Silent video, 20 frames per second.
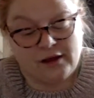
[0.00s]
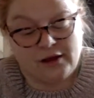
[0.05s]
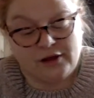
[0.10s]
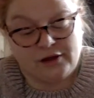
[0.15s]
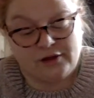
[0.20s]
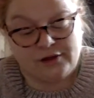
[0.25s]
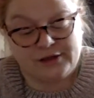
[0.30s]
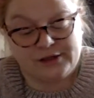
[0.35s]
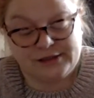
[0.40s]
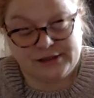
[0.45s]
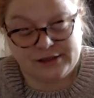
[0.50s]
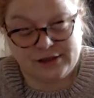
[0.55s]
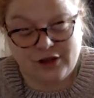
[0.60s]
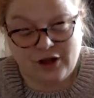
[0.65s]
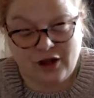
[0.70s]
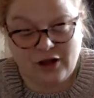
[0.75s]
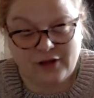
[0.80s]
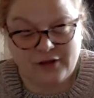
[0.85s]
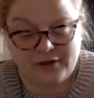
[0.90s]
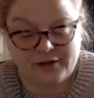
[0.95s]
You need to
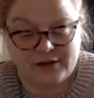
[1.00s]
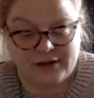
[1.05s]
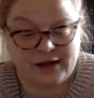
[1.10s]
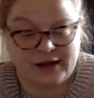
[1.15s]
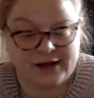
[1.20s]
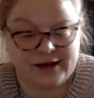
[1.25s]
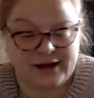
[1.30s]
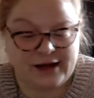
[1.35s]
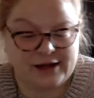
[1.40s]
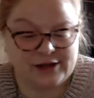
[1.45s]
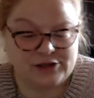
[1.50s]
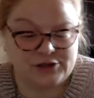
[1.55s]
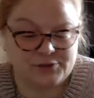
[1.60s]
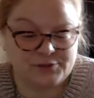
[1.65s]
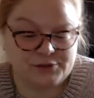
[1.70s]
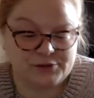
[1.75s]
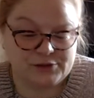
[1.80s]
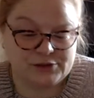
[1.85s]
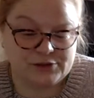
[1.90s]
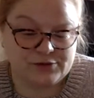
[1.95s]
call in the light
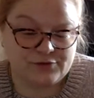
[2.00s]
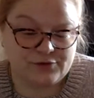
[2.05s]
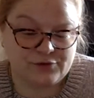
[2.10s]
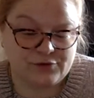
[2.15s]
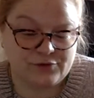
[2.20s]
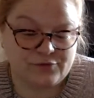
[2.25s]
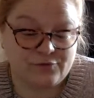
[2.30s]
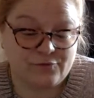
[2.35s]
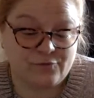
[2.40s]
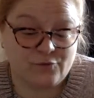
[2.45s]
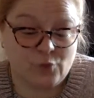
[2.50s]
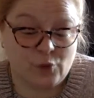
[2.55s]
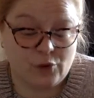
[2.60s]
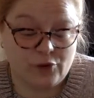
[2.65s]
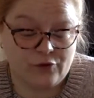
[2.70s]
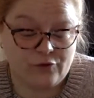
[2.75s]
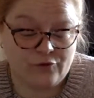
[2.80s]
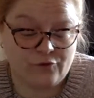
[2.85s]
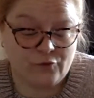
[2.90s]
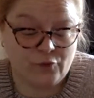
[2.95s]
attributes for
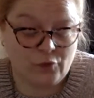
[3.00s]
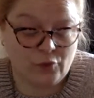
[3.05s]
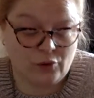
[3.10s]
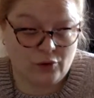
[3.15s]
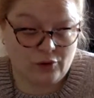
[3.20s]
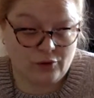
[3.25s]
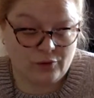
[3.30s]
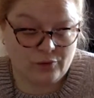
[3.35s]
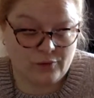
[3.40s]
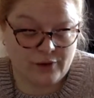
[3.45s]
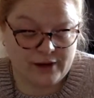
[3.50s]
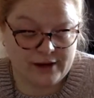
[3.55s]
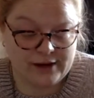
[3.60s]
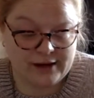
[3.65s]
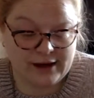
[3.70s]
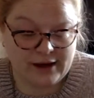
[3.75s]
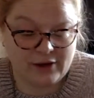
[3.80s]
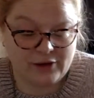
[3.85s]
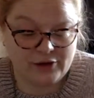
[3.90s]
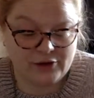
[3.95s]
the Fool. Right
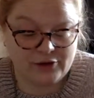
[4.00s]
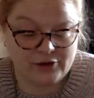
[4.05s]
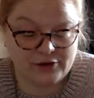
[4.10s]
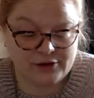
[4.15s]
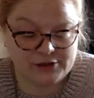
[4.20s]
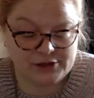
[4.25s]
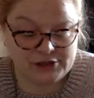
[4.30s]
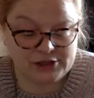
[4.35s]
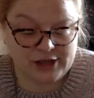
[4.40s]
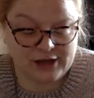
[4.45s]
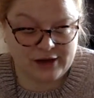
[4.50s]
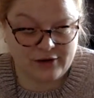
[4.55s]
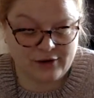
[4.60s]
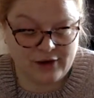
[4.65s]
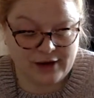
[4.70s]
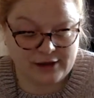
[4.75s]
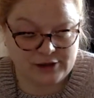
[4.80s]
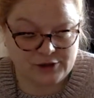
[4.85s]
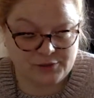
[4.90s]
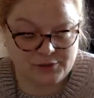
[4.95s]
now, you're in the shadow
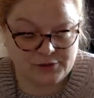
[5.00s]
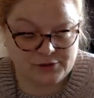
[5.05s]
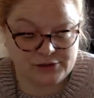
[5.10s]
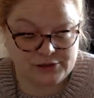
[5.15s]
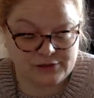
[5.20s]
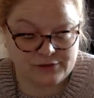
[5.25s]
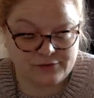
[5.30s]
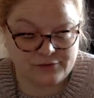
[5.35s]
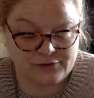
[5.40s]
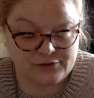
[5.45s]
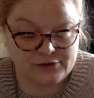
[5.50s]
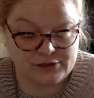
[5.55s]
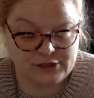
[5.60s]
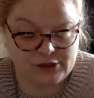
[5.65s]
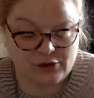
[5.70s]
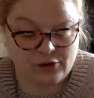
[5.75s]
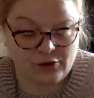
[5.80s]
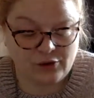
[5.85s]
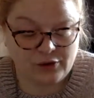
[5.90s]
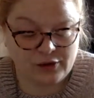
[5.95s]
attributes of
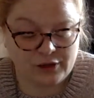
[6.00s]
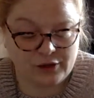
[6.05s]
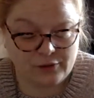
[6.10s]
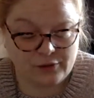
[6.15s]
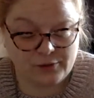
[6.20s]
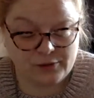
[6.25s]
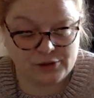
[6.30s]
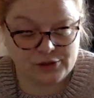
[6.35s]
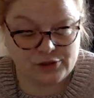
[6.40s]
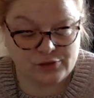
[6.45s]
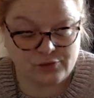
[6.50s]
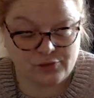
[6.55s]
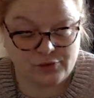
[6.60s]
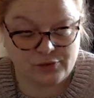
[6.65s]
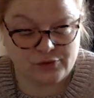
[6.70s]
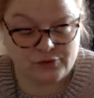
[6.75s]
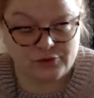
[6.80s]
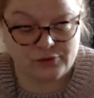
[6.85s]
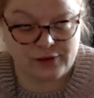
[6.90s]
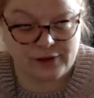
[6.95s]
using humor to
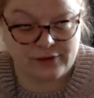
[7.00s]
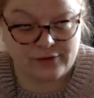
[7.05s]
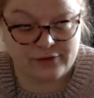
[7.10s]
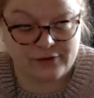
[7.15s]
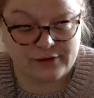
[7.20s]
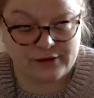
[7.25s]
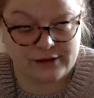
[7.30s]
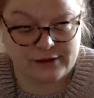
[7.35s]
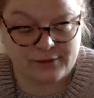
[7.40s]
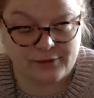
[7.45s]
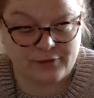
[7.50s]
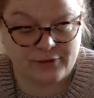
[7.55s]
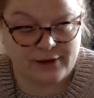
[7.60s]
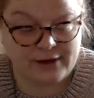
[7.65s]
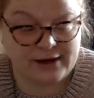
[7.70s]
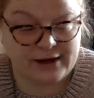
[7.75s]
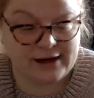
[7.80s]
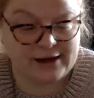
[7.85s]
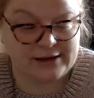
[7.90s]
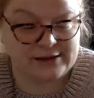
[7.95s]
wound rather than
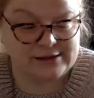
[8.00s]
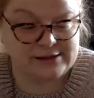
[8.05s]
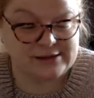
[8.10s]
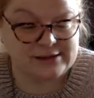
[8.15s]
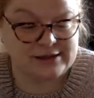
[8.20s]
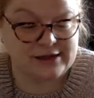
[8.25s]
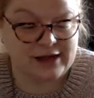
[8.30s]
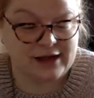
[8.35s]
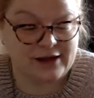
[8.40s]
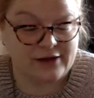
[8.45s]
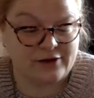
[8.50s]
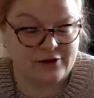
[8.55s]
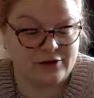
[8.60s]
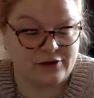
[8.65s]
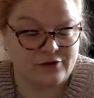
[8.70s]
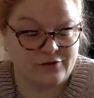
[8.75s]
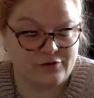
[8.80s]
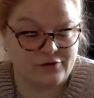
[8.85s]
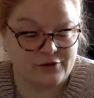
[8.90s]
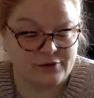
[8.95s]
liberate and a denial
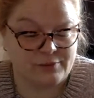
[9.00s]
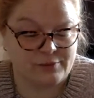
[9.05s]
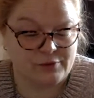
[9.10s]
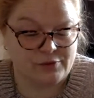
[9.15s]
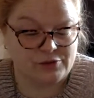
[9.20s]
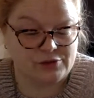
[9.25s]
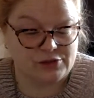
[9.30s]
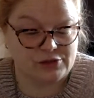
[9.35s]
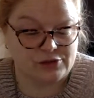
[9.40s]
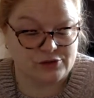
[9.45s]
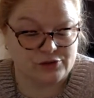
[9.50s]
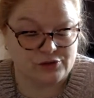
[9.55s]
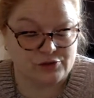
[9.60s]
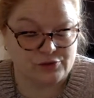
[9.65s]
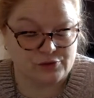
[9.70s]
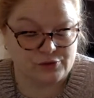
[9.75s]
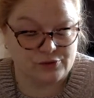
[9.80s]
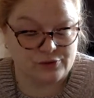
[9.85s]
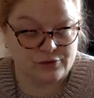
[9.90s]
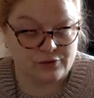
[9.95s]
of your emotional
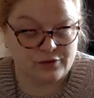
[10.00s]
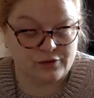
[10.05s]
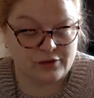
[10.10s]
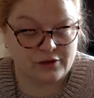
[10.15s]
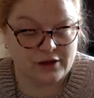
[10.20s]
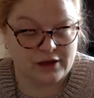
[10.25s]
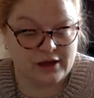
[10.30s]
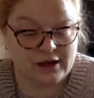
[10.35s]
truth.